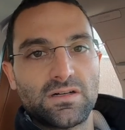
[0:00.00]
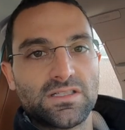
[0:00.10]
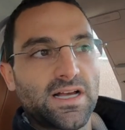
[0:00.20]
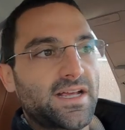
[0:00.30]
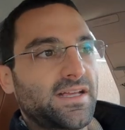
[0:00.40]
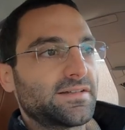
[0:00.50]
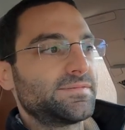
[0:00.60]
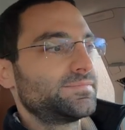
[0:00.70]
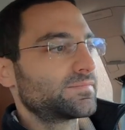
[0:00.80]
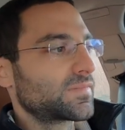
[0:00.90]
looks like, and
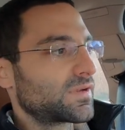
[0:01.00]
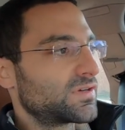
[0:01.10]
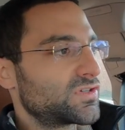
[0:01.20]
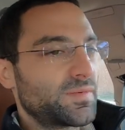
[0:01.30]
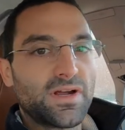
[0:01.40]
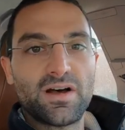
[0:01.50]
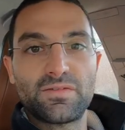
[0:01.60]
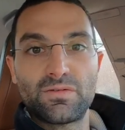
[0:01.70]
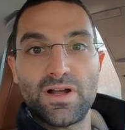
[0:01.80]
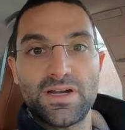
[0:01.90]
should be off
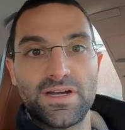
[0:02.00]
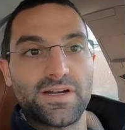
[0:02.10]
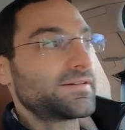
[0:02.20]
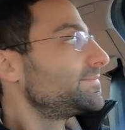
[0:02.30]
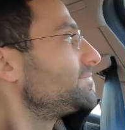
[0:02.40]
and running here.